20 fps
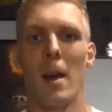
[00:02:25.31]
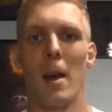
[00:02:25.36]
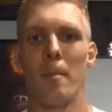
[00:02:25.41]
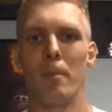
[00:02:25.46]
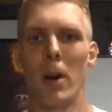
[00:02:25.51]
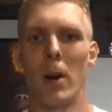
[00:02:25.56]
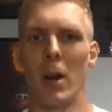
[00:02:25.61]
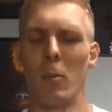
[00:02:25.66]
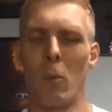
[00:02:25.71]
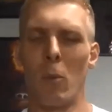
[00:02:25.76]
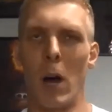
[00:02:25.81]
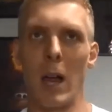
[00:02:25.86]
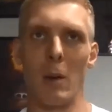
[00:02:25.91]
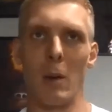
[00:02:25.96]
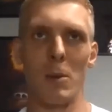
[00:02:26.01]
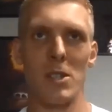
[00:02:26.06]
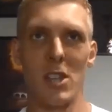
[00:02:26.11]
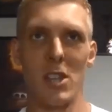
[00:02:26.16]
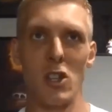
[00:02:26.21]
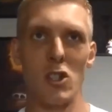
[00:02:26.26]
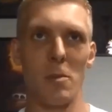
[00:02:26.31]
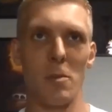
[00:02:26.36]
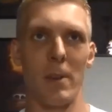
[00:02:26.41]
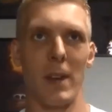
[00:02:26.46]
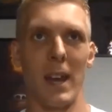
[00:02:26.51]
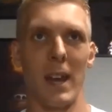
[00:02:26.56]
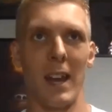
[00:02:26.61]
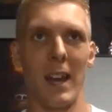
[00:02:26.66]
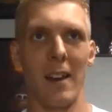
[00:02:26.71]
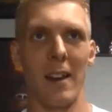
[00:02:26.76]
But while I was in
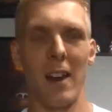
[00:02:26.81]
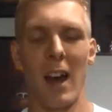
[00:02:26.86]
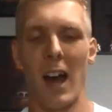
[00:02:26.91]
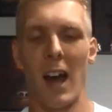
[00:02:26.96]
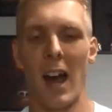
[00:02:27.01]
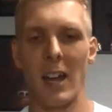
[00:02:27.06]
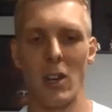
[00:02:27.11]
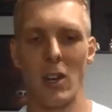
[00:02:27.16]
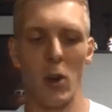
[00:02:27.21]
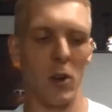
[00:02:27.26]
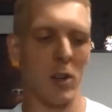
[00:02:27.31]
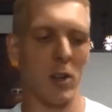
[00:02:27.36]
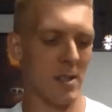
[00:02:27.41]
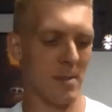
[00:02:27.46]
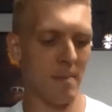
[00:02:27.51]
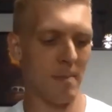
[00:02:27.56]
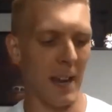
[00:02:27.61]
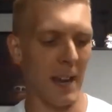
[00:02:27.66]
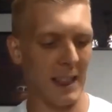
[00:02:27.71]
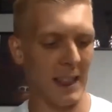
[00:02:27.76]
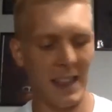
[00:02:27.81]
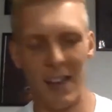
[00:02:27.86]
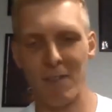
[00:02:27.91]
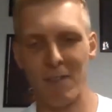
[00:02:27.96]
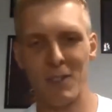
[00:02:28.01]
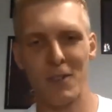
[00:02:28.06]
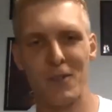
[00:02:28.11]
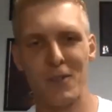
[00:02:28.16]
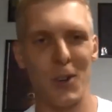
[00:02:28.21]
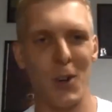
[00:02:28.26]
Japan, I noticed my
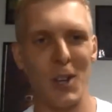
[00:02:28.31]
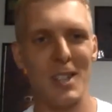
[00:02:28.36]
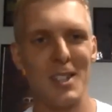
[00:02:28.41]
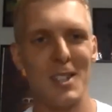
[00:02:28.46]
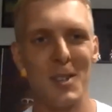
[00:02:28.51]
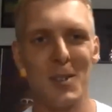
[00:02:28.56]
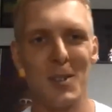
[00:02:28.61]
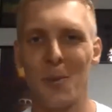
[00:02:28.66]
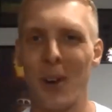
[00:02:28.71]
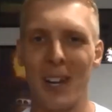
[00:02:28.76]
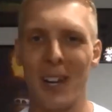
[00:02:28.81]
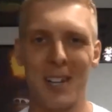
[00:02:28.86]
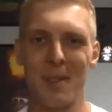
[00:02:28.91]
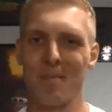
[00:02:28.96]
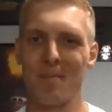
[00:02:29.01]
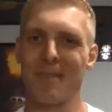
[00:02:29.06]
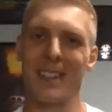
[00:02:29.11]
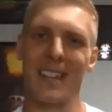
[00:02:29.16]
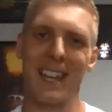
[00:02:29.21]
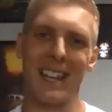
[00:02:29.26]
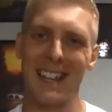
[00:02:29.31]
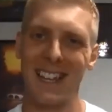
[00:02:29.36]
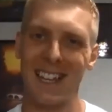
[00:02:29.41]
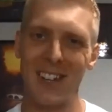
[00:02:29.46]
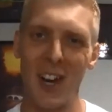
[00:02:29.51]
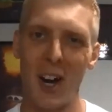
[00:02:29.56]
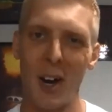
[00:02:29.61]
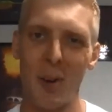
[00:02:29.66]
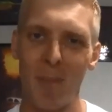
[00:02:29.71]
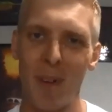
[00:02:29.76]
left foot went completely
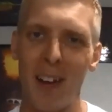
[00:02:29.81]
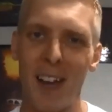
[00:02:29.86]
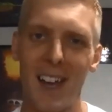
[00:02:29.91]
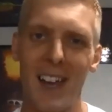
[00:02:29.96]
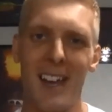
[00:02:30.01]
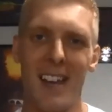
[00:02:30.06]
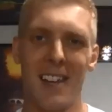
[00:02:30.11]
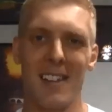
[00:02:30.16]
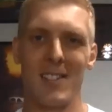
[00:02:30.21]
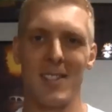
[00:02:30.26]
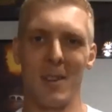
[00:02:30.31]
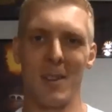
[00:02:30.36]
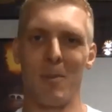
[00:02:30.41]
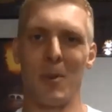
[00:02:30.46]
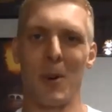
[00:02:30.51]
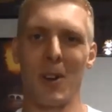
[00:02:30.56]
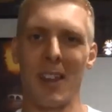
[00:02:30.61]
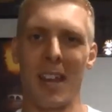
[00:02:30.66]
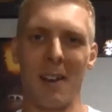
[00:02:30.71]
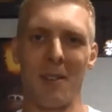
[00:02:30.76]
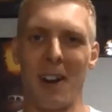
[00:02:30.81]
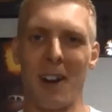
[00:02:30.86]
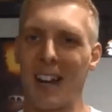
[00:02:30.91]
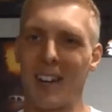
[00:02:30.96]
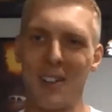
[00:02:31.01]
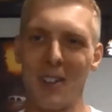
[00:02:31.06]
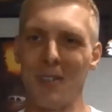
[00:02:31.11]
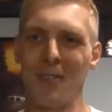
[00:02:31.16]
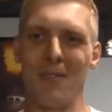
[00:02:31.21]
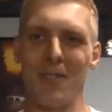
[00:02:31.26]
numb to the point like I
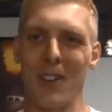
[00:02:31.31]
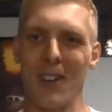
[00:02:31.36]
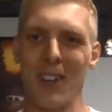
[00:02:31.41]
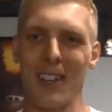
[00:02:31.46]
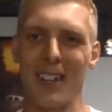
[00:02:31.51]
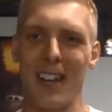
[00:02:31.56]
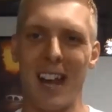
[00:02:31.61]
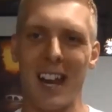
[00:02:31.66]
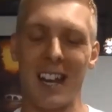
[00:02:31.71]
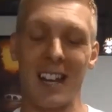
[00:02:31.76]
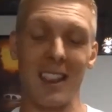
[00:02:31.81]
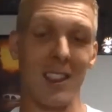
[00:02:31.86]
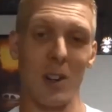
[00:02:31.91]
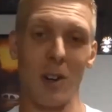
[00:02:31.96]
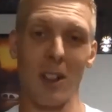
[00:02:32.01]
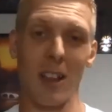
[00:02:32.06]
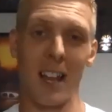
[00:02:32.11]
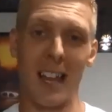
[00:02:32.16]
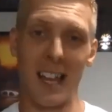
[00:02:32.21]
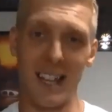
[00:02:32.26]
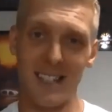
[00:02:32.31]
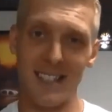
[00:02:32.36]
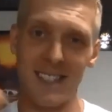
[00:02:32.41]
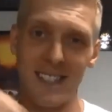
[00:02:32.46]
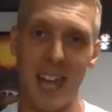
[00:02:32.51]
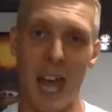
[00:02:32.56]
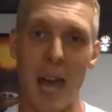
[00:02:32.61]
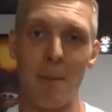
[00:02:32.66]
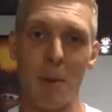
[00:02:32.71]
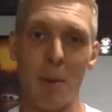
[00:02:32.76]
couldn't feel it. I could literally like
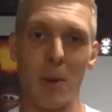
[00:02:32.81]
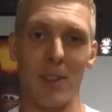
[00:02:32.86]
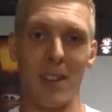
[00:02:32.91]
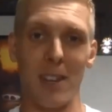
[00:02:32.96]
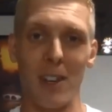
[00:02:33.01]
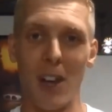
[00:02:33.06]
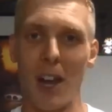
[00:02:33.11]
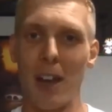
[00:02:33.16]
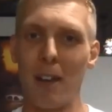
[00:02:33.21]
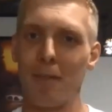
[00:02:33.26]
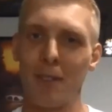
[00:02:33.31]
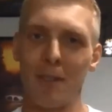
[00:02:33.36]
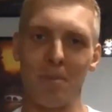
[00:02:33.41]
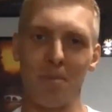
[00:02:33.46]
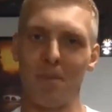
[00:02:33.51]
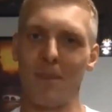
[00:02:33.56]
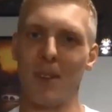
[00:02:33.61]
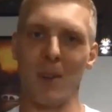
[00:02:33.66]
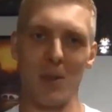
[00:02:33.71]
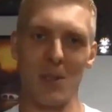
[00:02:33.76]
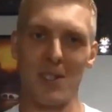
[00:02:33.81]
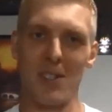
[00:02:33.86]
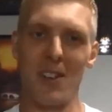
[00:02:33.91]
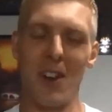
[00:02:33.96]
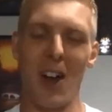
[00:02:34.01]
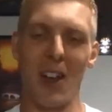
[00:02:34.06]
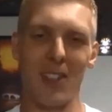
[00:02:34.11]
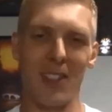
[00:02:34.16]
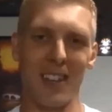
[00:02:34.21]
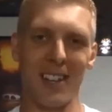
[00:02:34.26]
stab it with a knife and there was
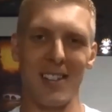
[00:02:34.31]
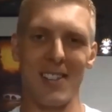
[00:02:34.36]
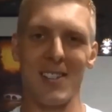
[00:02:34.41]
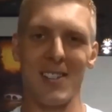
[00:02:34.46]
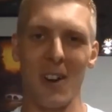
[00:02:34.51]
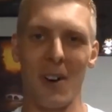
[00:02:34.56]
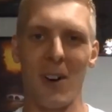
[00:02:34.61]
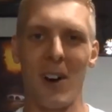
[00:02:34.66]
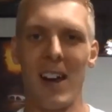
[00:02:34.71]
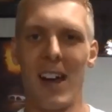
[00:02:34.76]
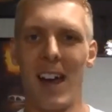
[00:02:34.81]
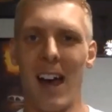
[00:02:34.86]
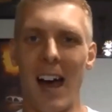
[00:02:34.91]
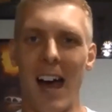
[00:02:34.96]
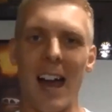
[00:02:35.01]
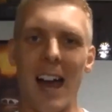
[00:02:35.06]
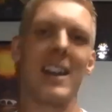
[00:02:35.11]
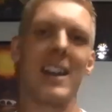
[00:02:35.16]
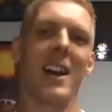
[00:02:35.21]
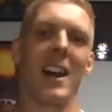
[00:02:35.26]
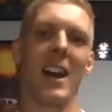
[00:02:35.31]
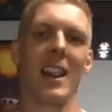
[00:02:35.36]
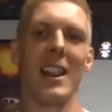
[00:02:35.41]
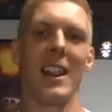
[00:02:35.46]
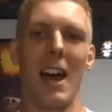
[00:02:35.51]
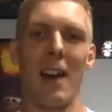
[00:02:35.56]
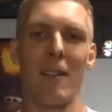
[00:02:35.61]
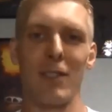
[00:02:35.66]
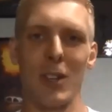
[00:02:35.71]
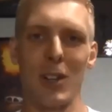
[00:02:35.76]
nothing. So I kind of
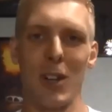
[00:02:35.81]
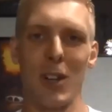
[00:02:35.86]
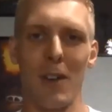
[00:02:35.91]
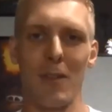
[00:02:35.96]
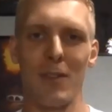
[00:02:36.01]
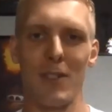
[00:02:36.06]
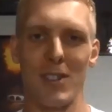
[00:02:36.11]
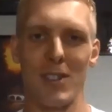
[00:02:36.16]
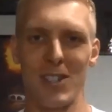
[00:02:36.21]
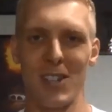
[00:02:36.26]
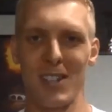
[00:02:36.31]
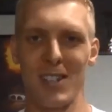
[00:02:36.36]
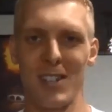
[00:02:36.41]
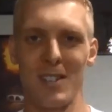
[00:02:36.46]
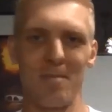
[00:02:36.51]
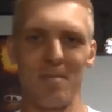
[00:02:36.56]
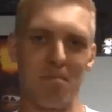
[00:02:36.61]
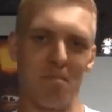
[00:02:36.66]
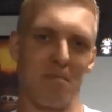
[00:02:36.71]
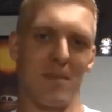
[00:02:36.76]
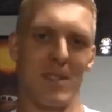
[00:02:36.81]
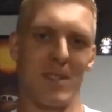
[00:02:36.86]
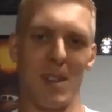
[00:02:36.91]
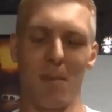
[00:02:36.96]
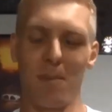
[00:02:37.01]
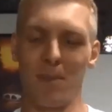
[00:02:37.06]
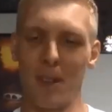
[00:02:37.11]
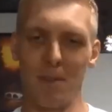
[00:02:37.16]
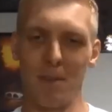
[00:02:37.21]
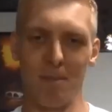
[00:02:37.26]
laughed it off as just
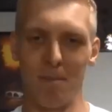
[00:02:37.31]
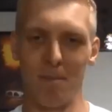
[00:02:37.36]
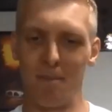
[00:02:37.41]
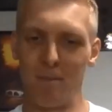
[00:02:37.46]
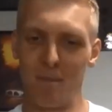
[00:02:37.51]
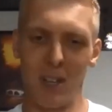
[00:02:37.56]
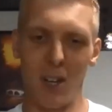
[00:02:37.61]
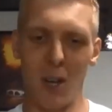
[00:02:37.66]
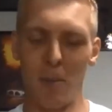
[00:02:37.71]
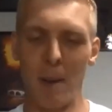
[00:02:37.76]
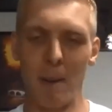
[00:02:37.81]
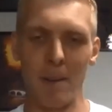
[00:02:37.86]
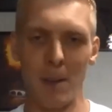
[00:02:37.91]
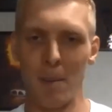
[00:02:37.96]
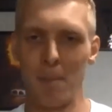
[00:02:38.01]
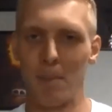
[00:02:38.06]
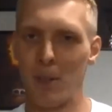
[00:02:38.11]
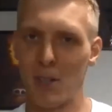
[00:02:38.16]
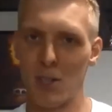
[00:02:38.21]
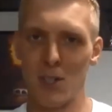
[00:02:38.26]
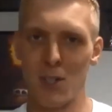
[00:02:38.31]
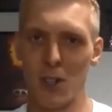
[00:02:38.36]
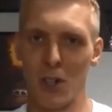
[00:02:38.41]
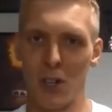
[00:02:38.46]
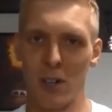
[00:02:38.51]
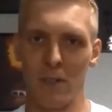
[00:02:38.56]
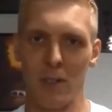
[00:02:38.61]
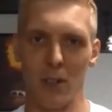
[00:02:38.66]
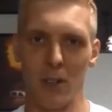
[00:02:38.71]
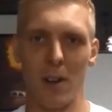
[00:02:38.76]
something, you know, maybe a pinched
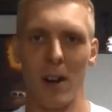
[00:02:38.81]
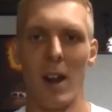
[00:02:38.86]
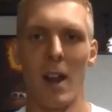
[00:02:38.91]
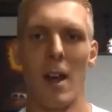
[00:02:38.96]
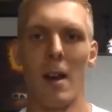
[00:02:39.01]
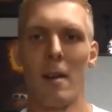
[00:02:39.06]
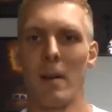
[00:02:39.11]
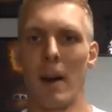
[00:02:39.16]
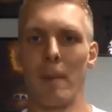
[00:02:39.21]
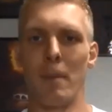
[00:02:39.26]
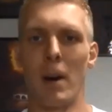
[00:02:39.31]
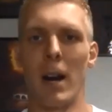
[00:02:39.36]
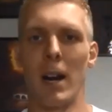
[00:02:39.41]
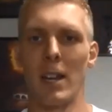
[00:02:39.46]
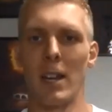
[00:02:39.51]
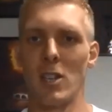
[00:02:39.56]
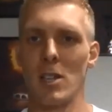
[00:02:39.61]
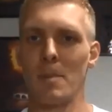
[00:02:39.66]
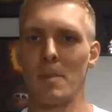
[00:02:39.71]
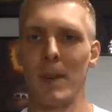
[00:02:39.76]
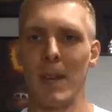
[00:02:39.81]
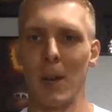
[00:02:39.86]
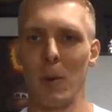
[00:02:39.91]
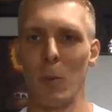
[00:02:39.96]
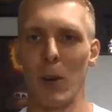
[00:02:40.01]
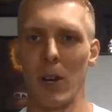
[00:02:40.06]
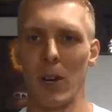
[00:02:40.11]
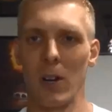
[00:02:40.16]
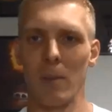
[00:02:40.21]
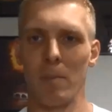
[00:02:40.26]
nerve or my body just being
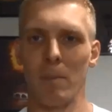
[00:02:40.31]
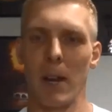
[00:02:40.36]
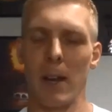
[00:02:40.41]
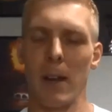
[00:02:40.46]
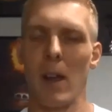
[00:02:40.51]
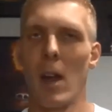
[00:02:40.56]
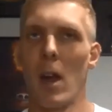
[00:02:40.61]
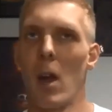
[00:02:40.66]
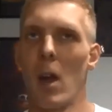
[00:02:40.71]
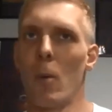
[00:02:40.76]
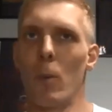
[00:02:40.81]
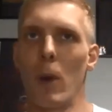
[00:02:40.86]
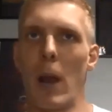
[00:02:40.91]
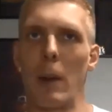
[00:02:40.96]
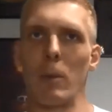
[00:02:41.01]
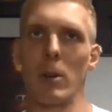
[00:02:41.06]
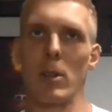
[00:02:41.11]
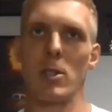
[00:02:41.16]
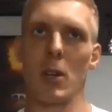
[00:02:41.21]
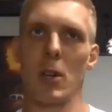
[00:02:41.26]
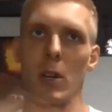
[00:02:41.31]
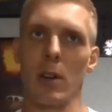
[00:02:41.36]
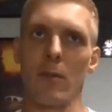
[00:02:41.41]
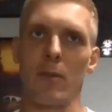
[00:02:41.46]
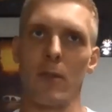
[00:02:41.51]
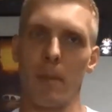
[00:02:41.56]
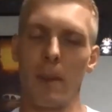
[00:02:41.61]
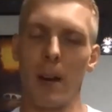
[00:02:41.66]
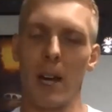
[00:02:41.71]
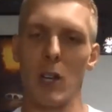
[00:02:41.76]
weird. But when I returned
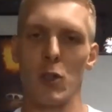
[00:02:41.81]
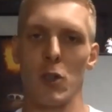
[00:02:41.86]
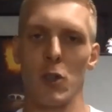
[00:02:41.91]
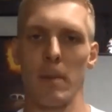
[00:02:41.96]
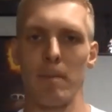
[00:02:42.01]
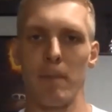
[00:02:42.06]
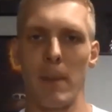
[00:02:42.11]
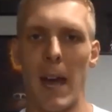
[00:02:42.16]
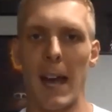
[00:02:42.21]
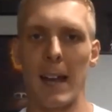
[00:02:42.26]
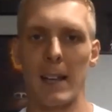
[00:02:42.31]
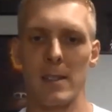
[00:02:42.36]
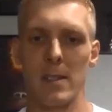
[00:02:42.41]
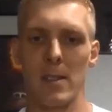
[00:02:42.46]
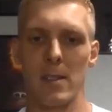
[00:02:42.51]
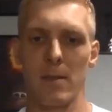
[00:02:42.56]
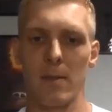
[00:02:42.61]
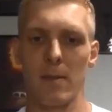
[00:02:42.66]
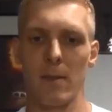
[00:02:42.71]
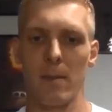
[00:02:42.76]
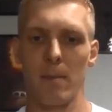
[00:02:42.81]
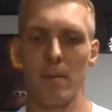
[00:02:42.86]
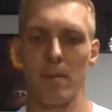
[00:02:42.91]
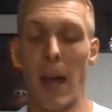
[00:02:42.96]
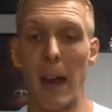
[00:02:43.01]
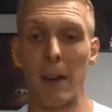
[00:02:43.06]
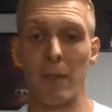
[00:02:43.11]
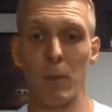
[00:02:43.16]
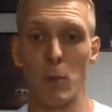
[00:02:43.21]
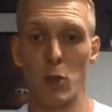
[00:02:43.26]
from my trip back
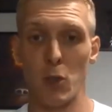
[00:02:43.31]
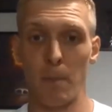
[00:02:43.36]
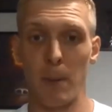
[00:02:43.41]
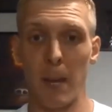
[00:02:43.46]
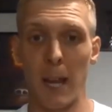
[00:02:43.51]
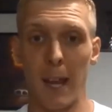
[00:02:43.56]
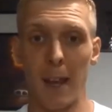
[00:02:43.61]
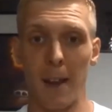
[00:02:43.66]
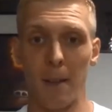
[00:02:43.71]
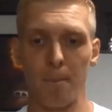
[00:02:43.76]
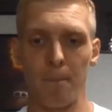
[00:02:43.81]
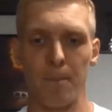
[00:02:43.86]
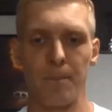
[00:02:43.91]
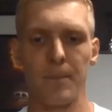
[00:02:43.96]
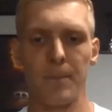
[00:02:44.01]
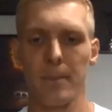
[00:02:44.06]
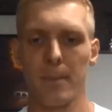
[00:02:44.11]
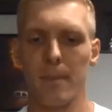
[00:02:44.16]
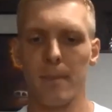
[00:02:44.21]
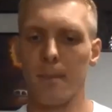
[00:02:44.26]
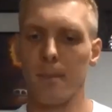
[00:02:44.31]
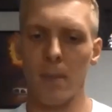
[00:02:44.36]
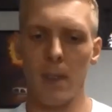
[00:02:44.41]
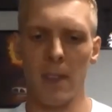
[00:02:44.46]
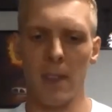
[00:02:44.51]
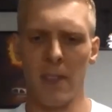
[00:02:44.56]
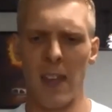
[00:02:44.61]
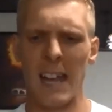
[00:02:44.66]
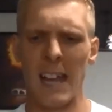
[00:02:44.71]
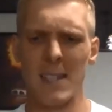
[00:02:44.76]
back from Japan,
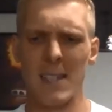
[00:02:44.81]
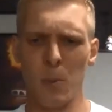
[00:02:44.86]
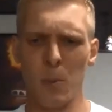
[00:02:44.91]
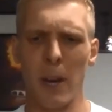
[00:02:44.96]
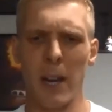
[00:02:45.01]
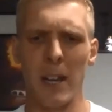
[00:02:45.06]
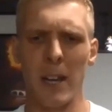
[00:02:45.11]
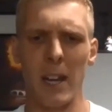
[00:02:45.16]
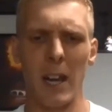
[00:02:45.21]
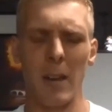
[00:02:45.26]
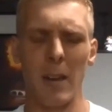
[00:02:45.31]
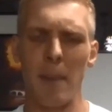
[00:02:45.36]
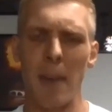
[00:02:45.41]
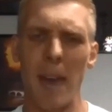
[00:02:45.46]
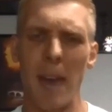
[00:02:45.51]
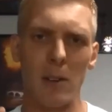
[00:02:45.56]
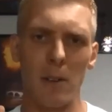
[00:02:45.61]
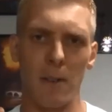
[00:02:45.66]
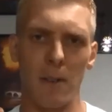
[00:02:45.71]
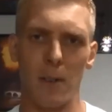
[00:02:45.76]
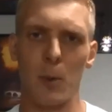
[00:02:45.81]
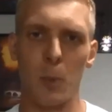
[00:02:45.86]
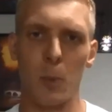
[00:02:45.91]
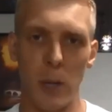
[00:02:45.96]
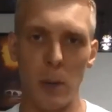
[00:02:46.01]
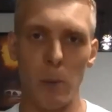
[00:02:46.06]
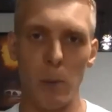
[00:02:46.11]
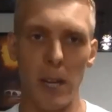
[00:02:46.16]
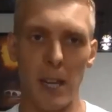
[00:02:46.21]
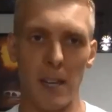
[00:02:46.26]
that's when in a matter of
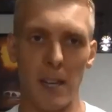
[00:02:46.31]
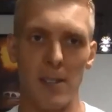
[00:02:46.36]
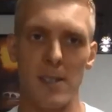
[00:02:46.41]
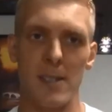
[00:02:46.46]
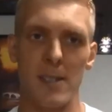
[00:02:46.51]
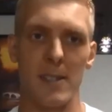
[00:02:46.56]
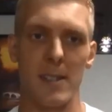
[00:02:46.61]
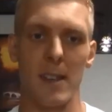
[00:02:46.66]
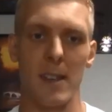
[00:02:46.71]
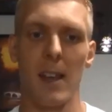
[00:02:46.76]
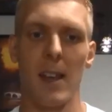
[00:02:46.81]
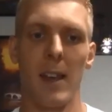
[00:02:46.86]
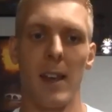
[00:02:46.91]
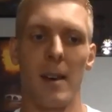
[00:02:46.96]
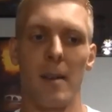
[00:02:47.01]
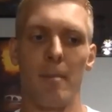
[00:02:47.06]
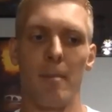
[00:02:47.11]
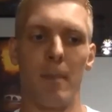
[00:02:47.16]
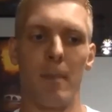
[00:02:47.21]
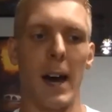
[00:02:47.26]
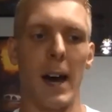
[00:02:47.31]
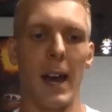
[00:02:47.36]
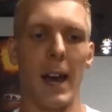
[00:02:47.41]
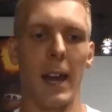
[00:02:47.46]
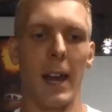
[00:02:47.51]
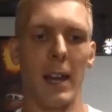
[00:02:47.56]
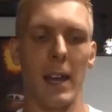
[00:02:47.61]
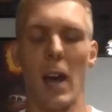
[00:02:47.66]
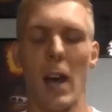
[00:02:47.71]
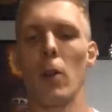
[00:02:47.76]
three weeks,
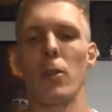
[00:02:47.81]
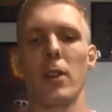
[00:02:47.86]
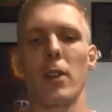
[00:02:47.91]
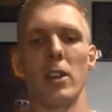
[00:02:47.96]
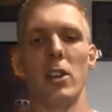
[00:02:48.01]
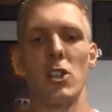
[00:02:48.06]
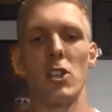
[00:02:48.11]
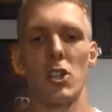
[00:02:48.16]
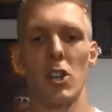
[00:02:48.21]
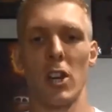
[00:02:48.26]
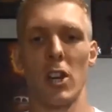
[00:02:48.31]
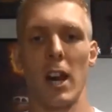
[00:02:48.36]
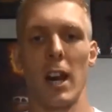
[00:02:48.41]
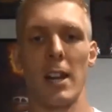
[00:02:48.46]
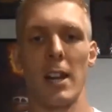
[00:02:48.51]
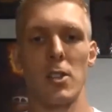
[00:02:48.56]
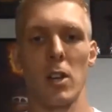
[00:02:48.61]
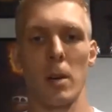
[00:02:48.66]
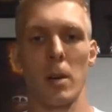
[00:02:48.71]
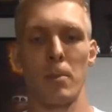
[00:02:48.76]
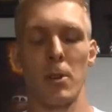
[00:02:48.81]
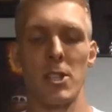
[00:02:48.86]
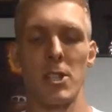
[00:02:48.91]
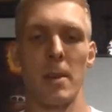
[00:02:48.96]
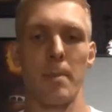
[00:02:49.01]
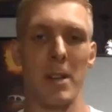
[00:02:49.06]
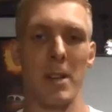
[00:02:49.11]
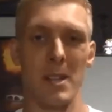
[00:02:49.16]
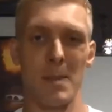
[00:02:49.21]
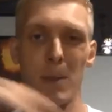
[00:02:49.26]
my health condition kind of took a
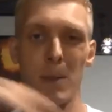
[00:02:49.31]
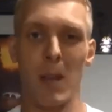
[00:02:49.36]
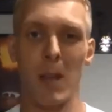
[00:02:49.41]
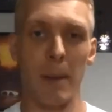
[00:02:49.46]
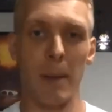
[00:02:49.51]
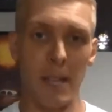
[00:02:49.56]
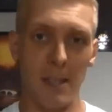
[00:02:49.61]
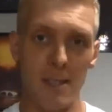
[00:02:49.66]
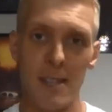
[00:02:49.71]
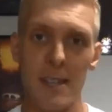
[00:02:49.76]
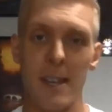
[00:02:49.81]
precipitous plummet